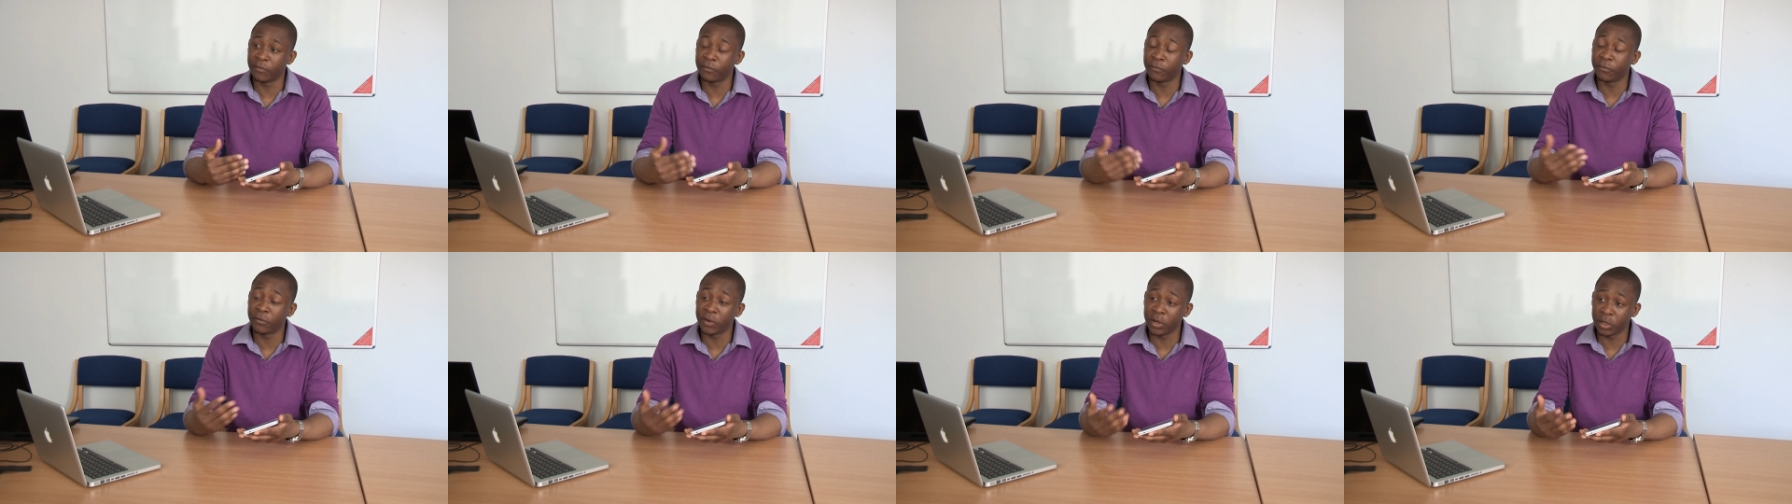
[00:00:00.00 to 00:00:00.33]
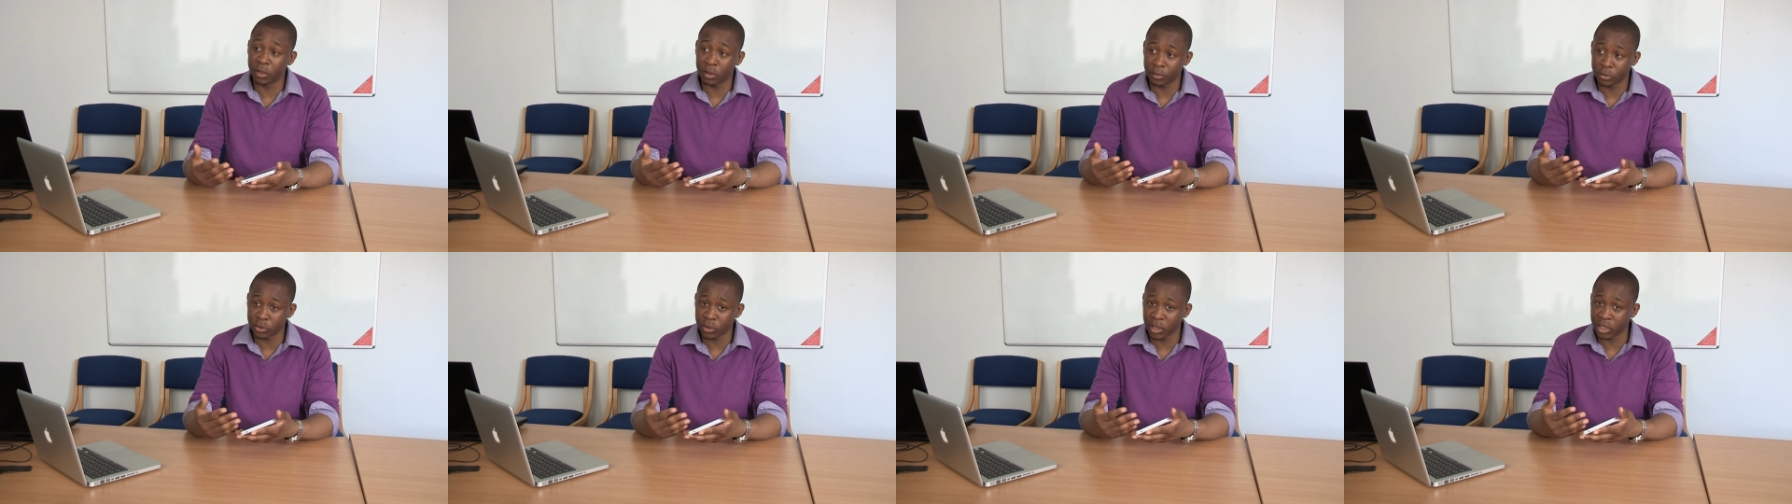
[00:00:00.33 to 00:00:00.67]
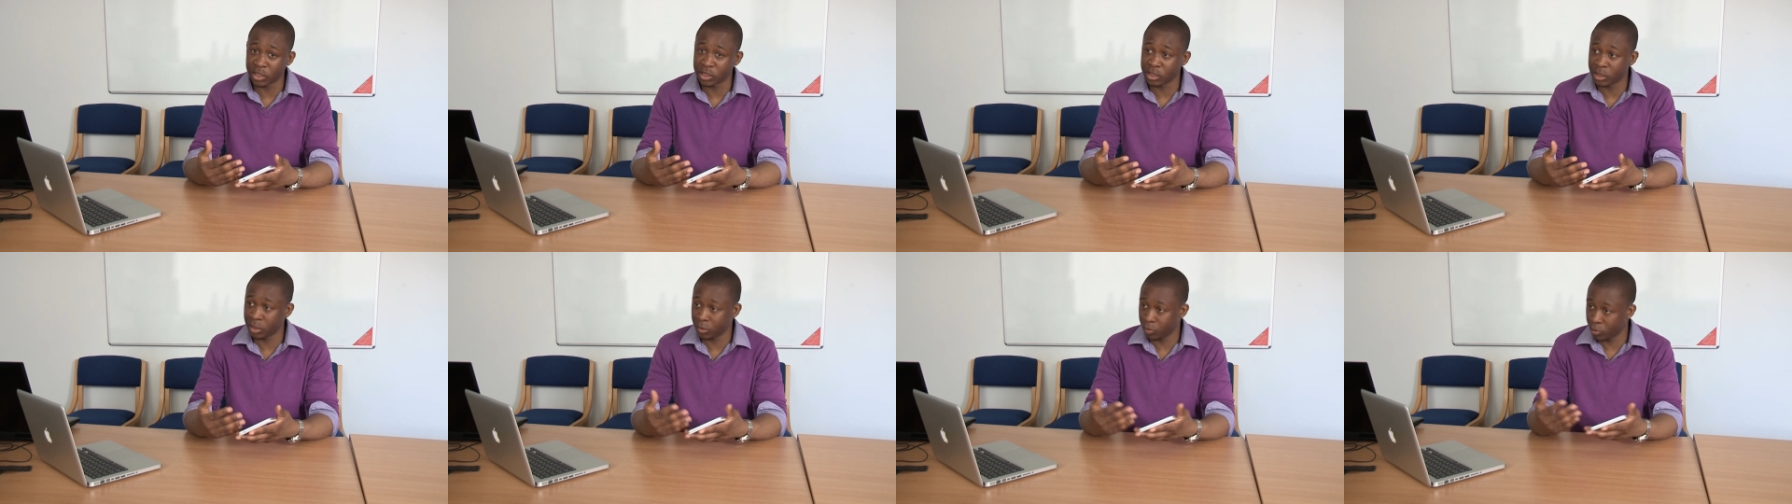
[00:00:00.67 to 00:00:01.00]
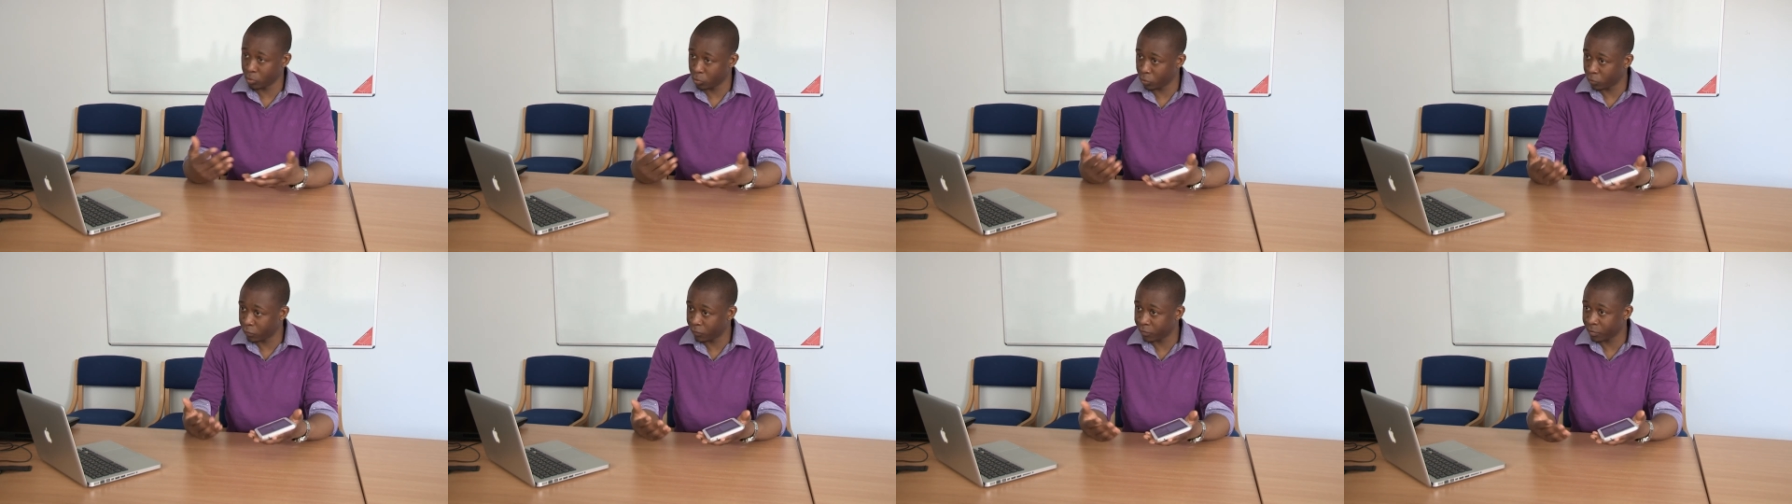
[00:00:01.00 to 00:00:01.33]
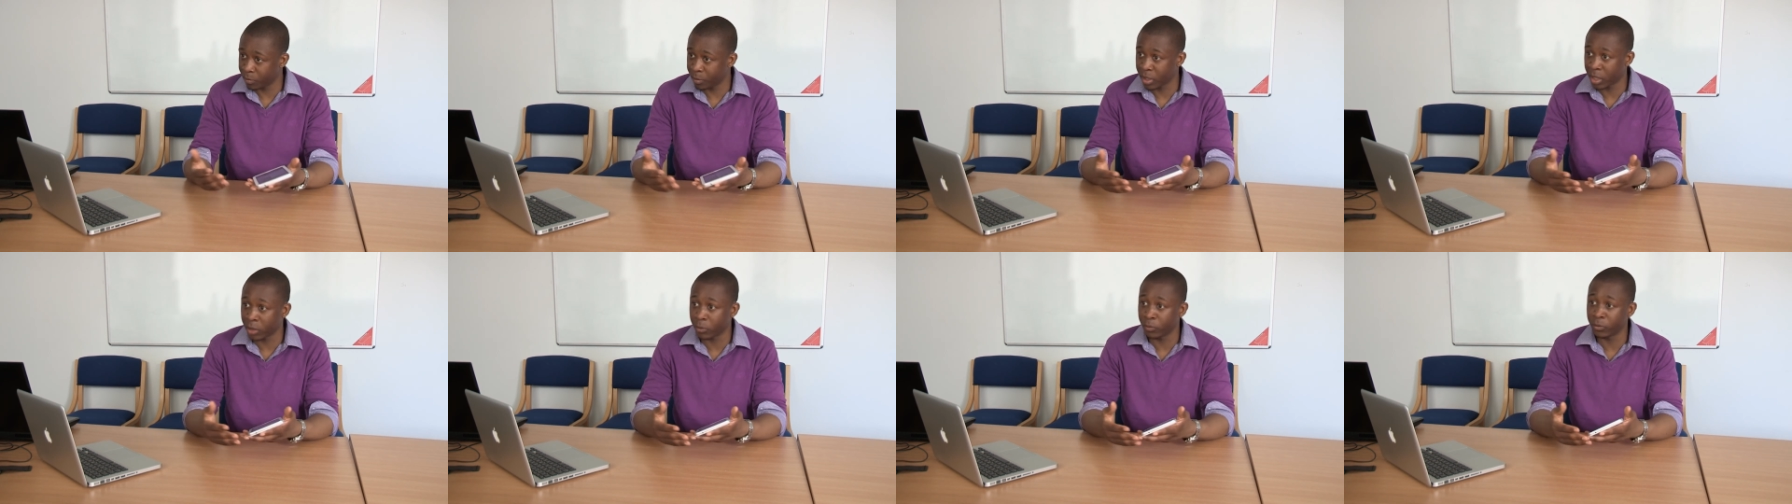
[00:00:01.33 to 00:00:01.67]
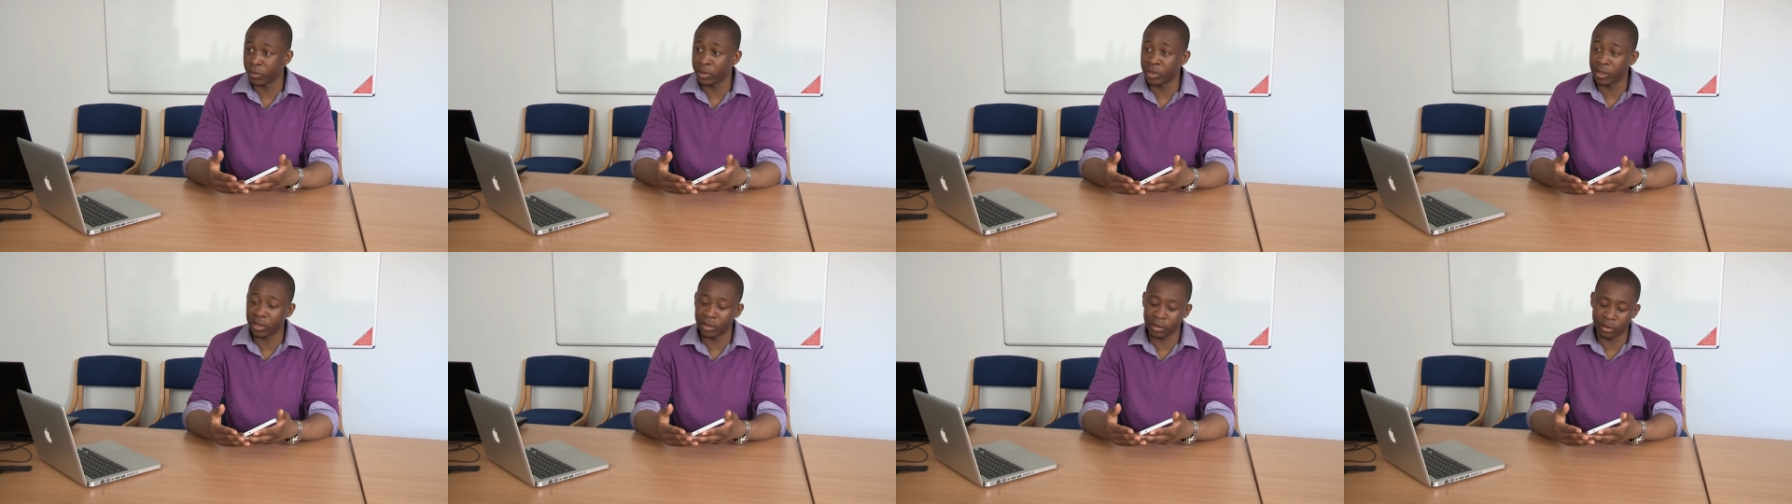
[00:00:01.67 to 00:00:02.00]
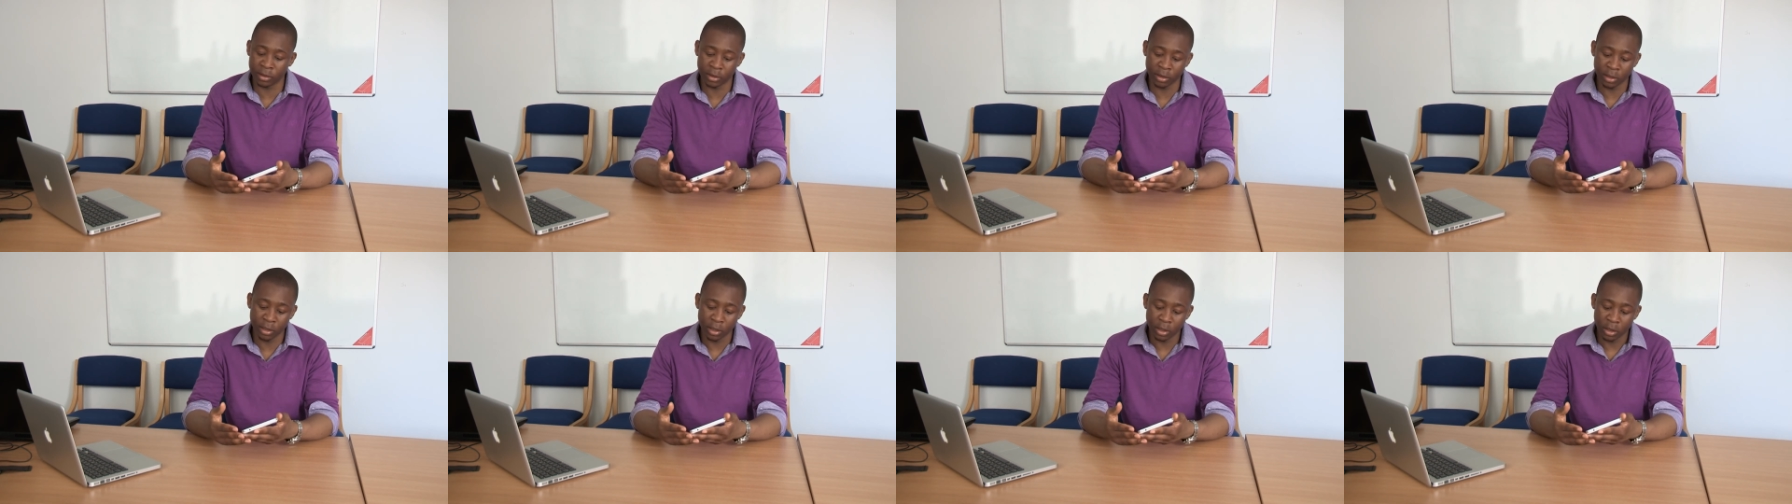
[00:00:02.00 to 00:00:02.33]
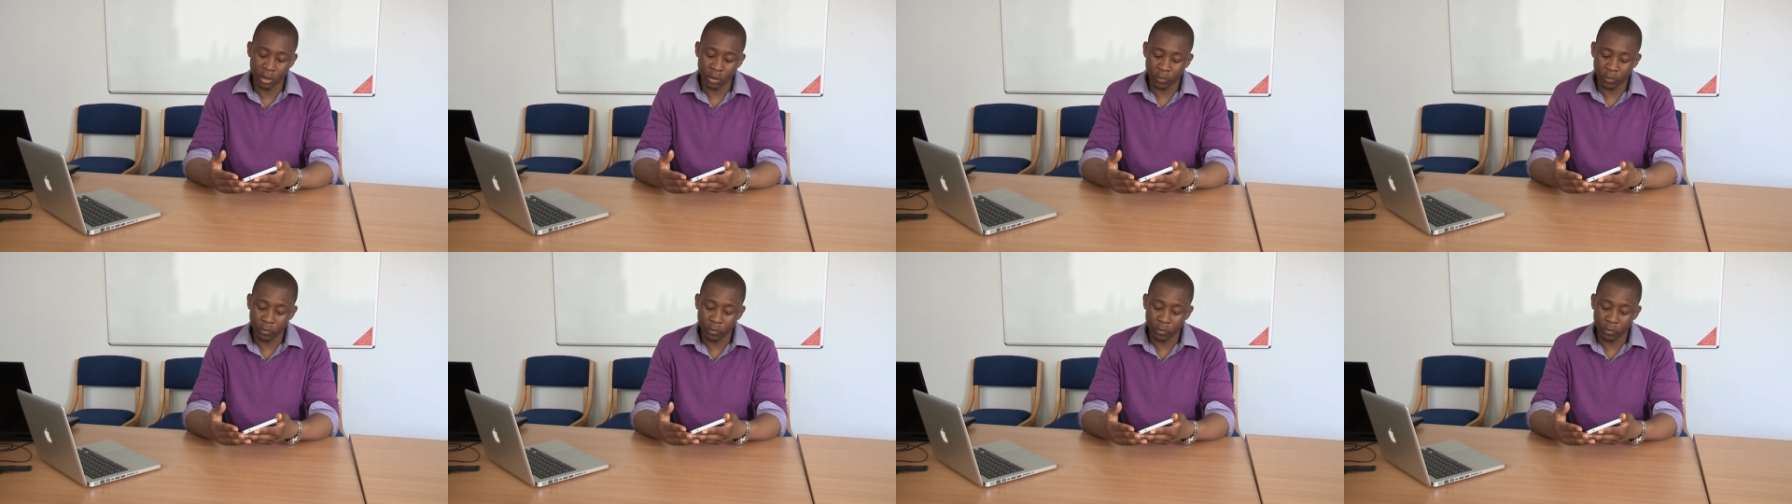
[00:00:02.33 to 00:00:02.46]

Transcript: freedom to actually move about within